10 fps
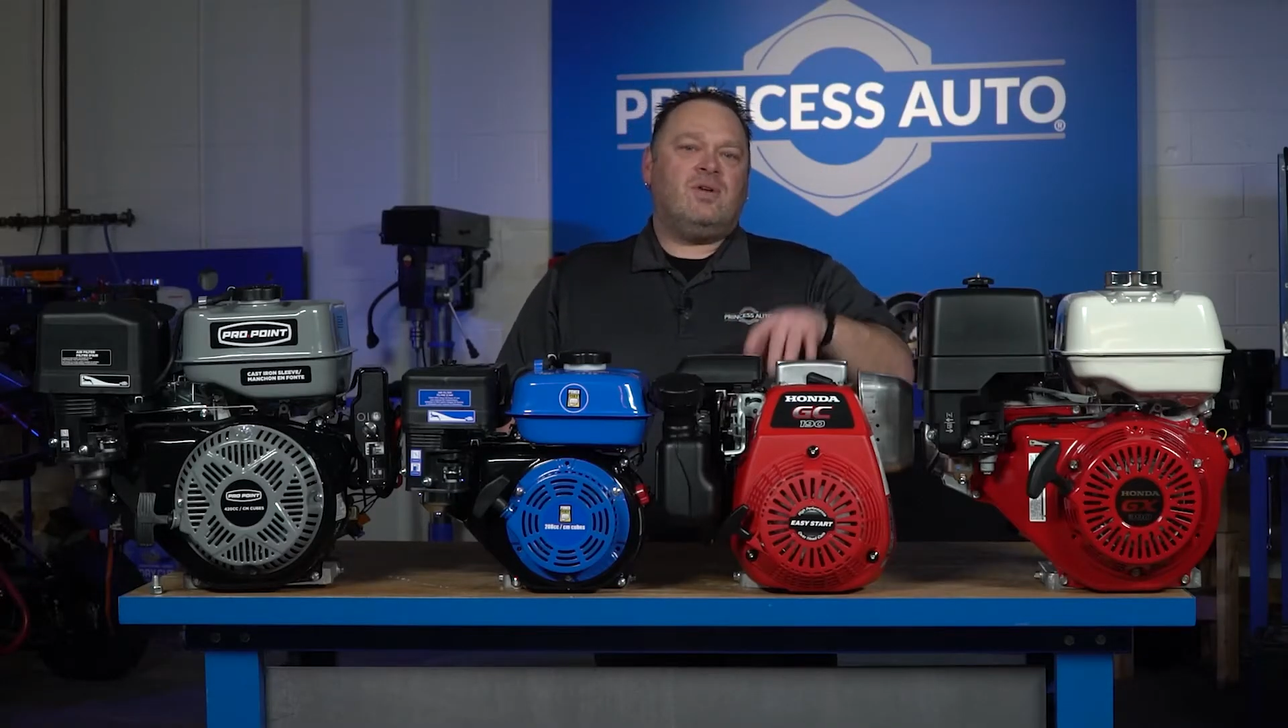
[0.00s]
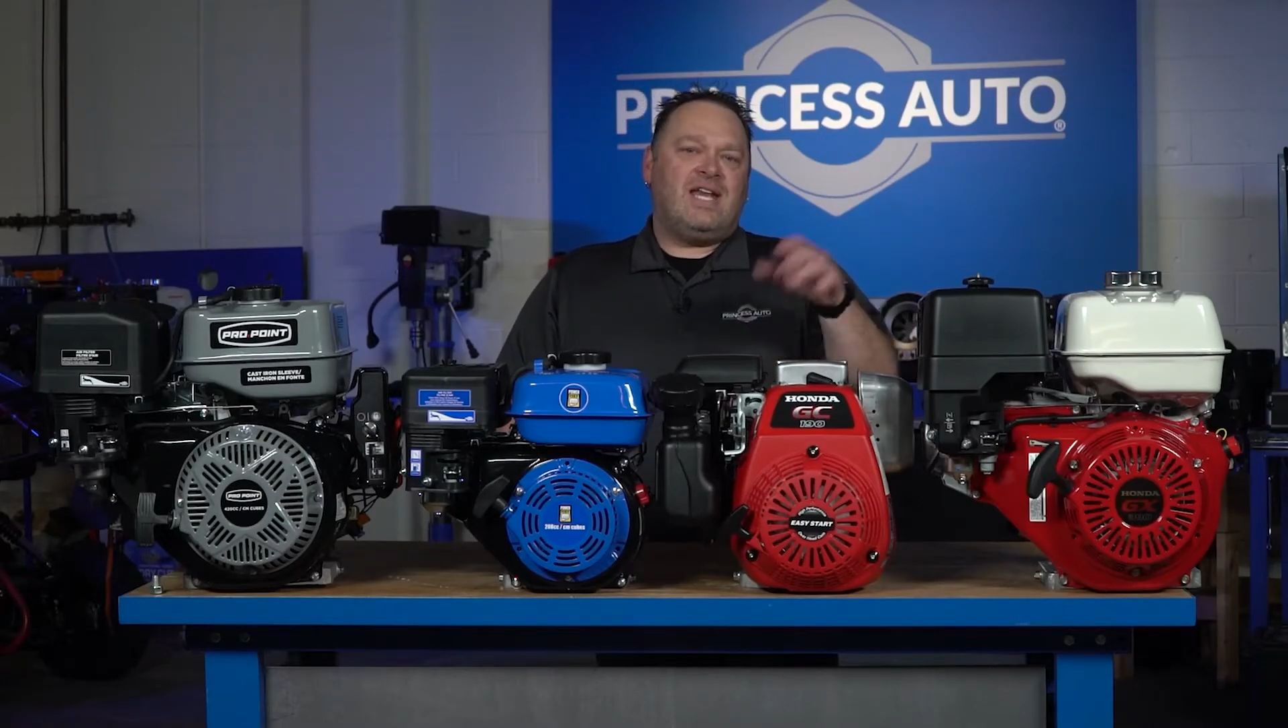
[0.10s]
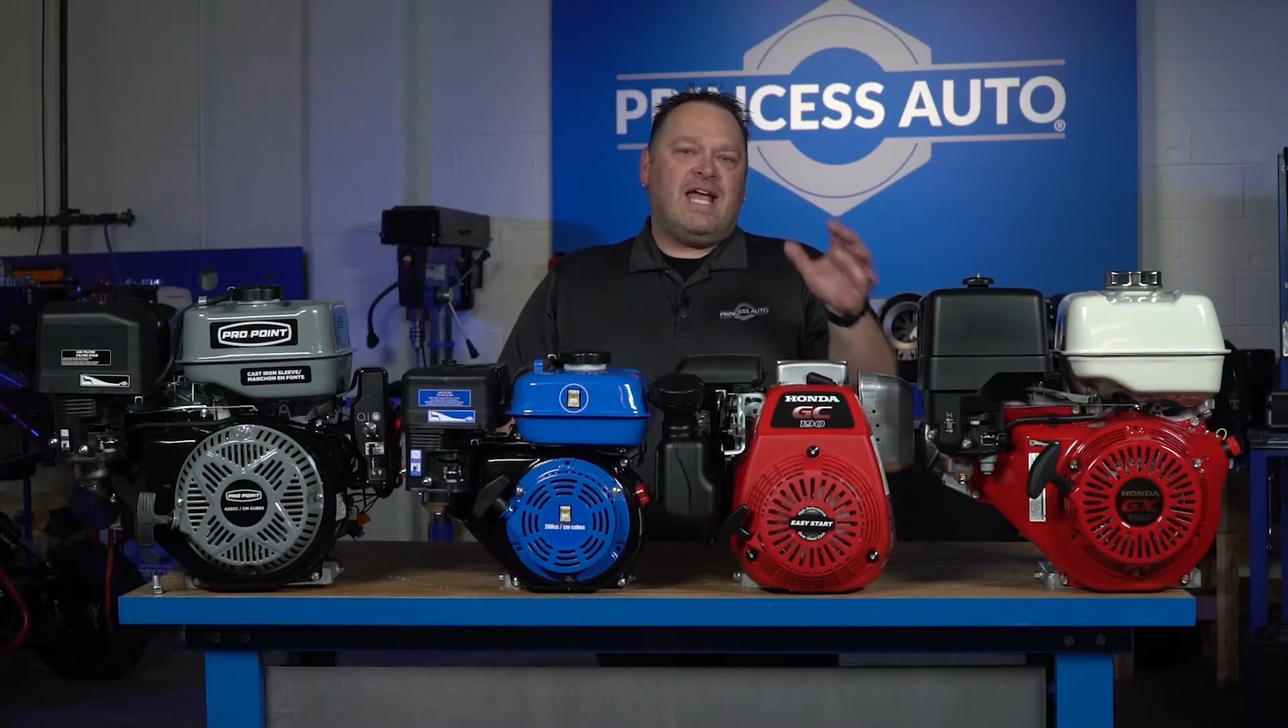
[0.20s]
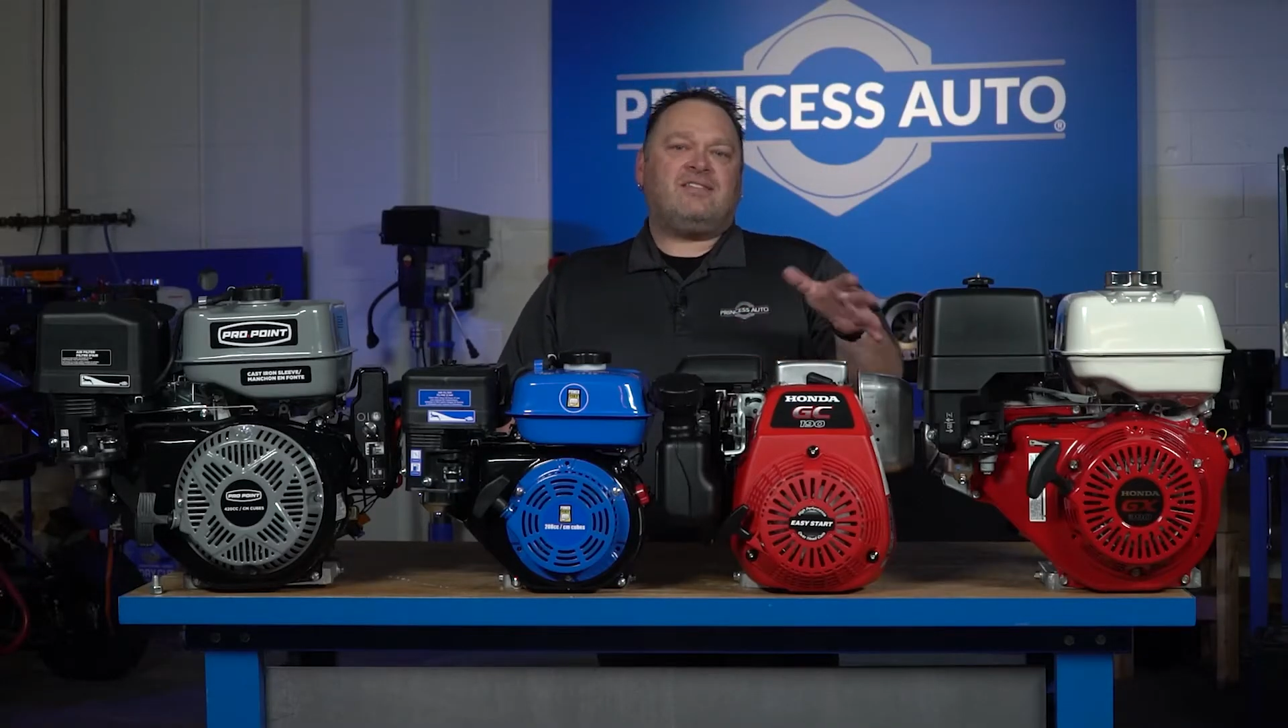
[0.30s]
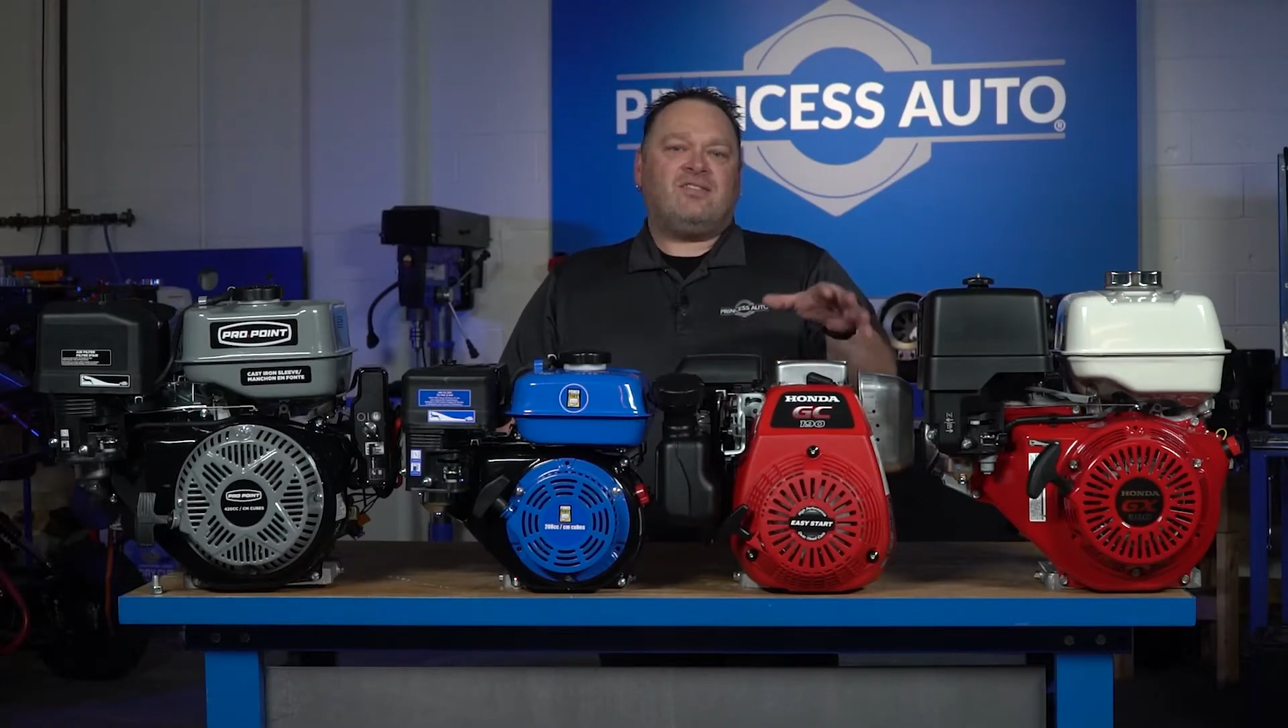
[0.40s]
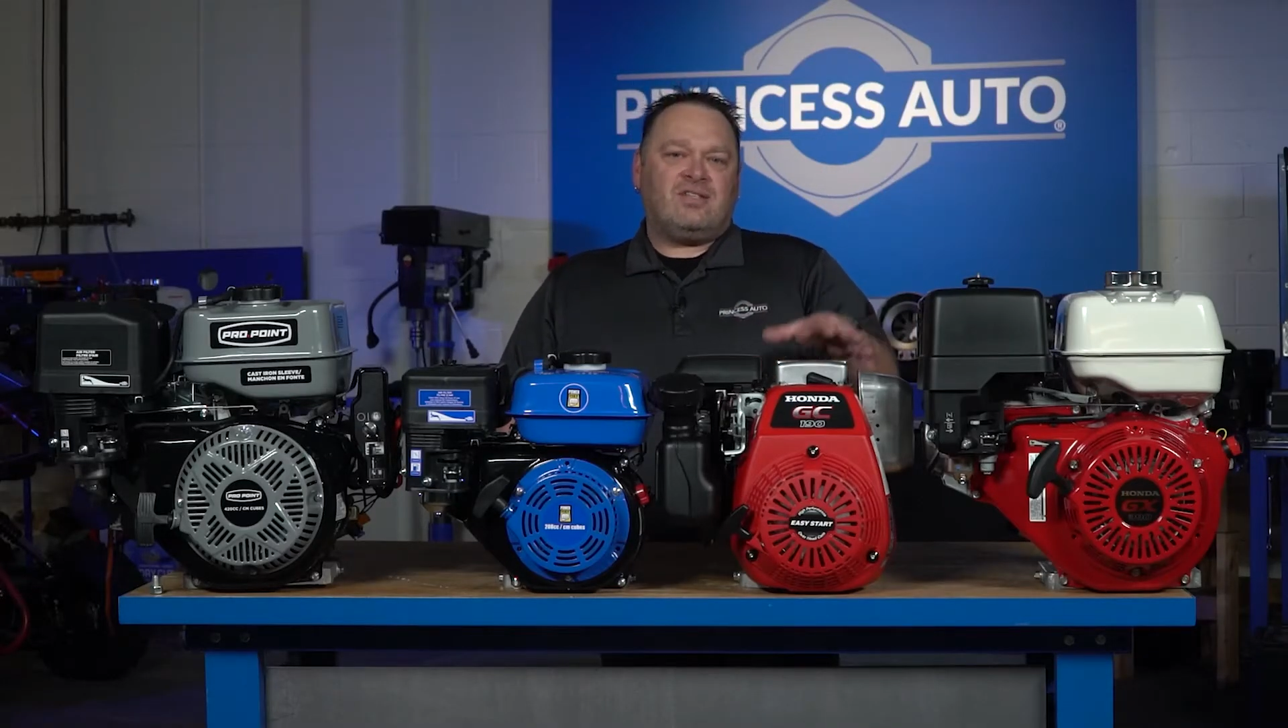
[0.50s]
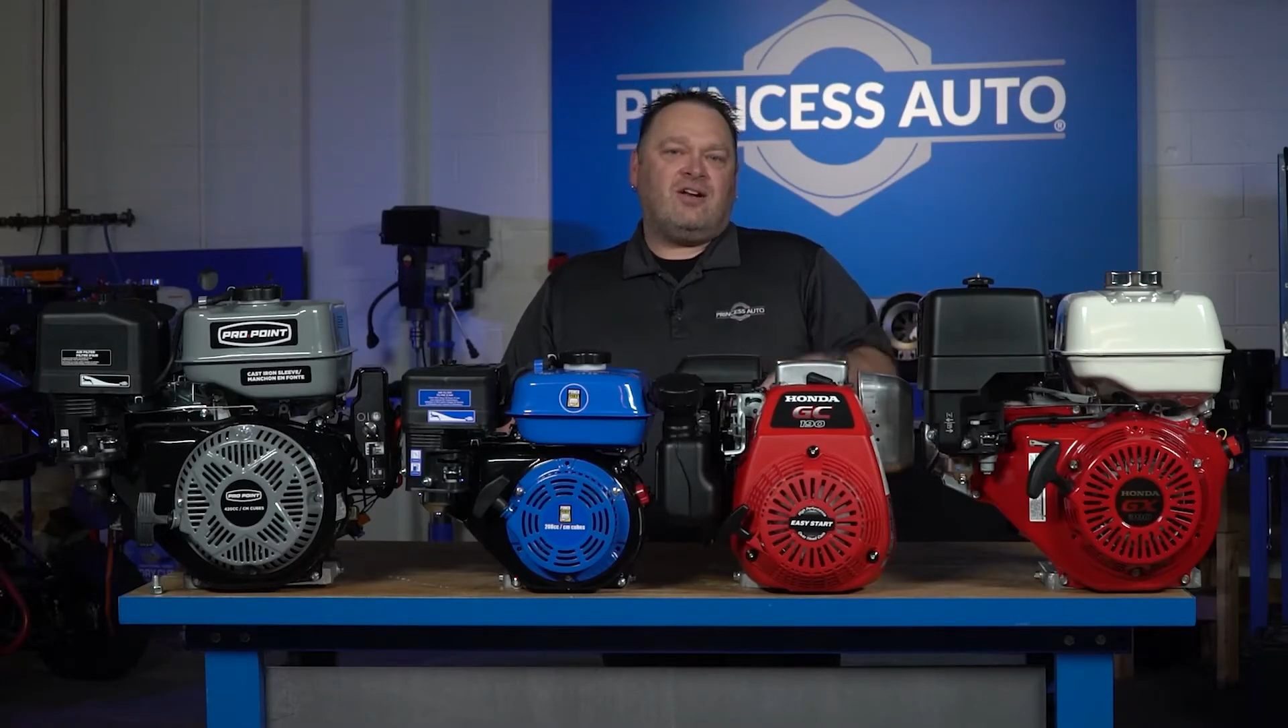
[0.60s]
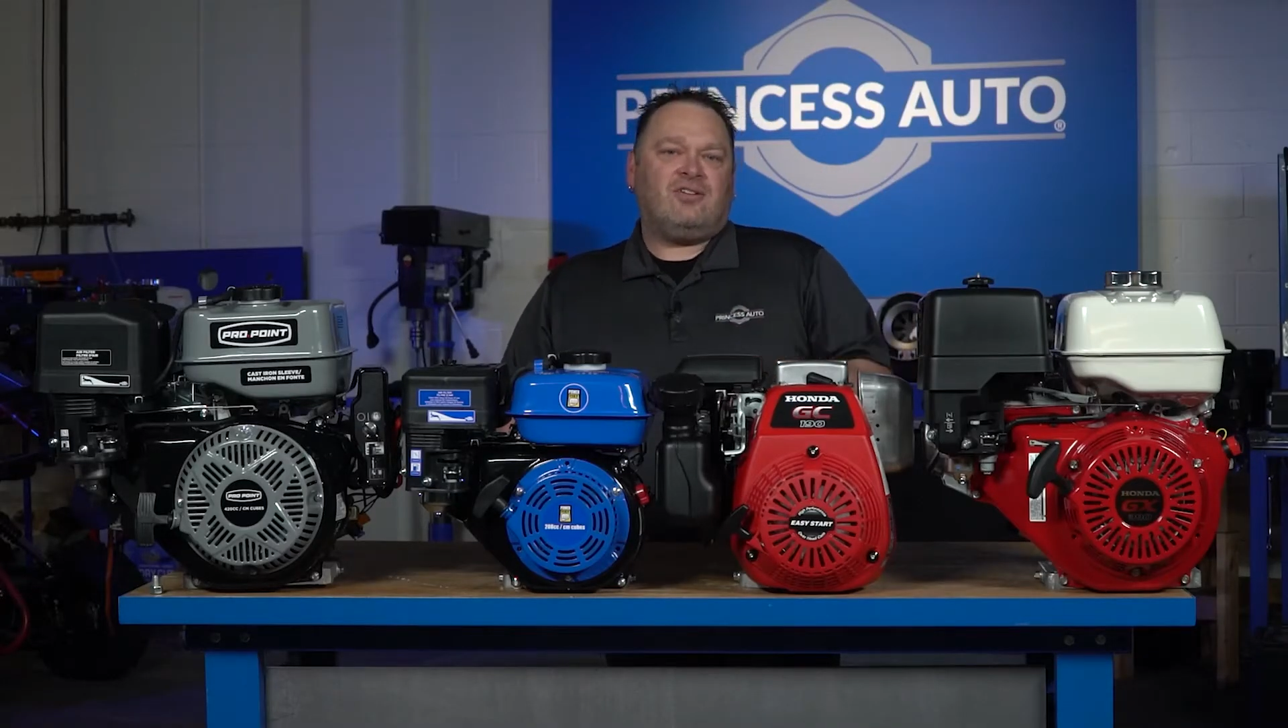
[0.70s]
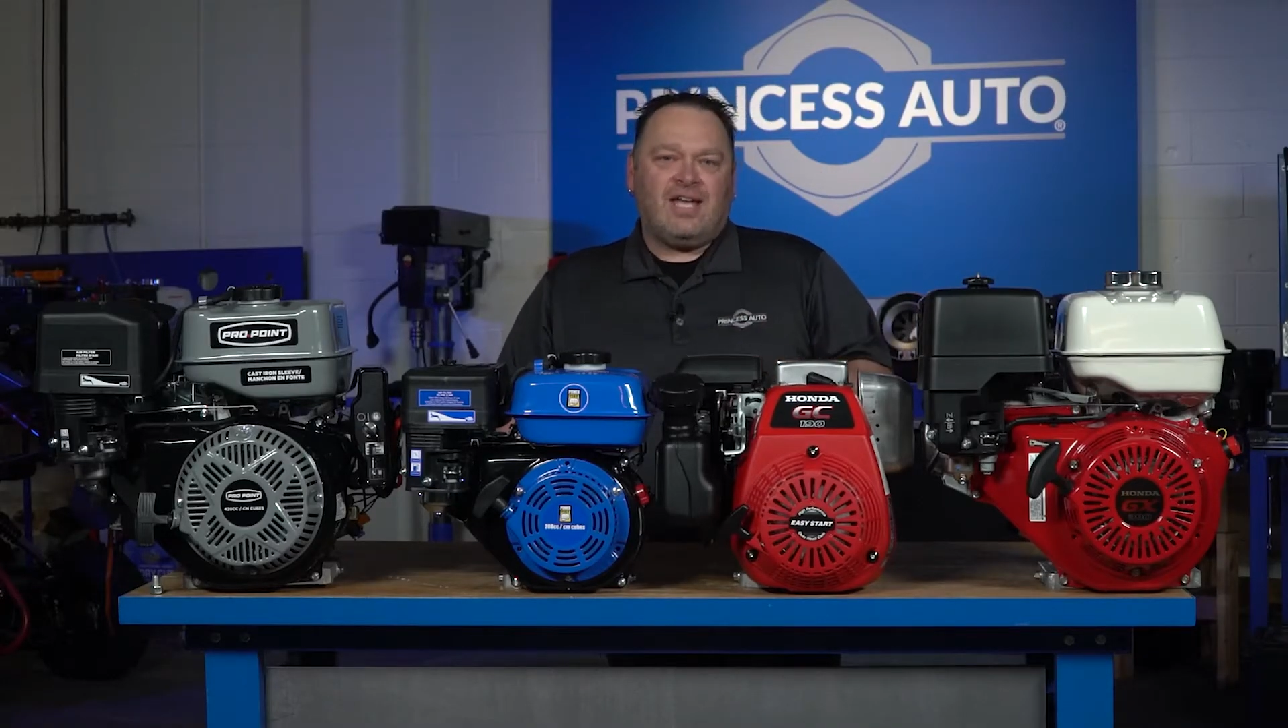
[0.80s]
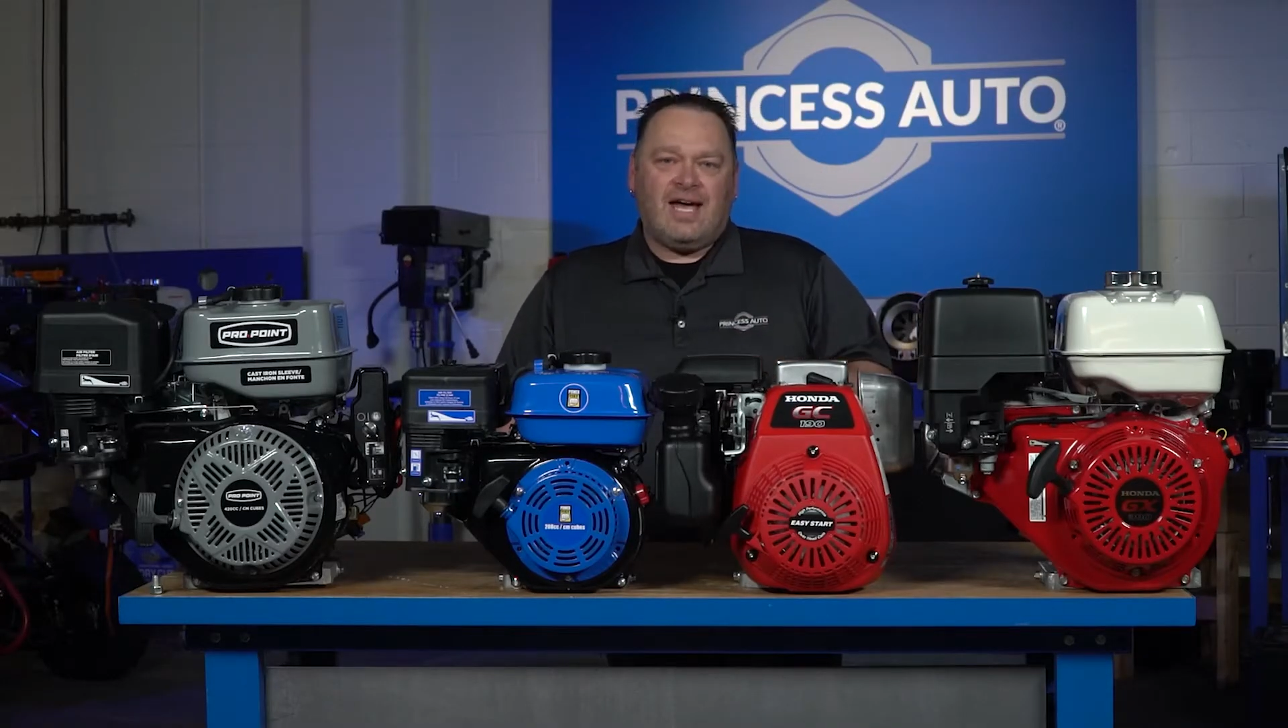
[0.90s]

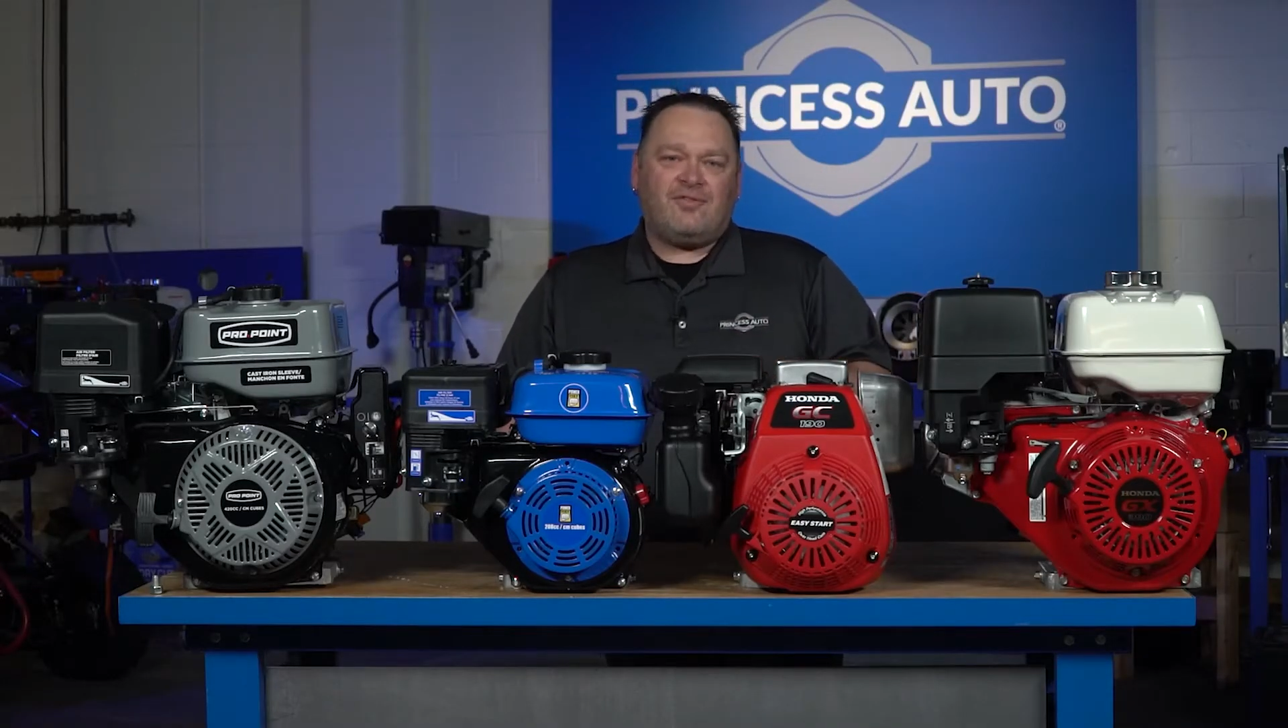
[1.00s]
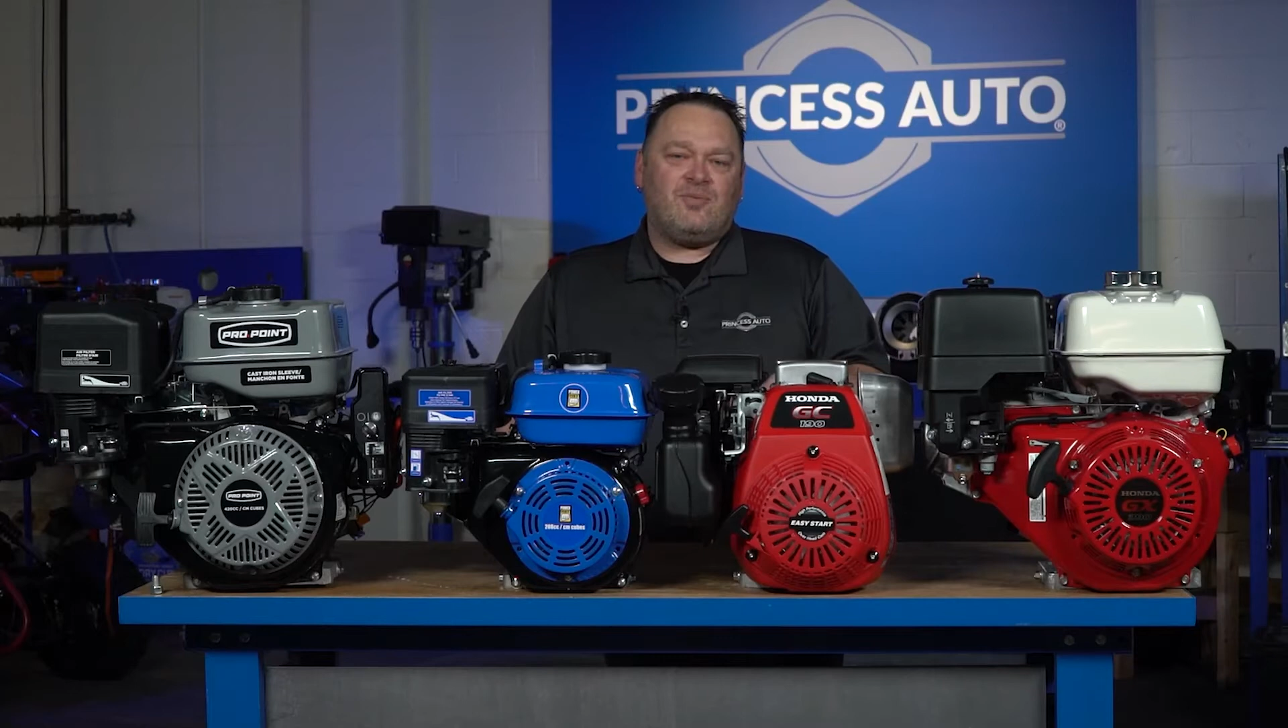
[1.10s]
necessarily have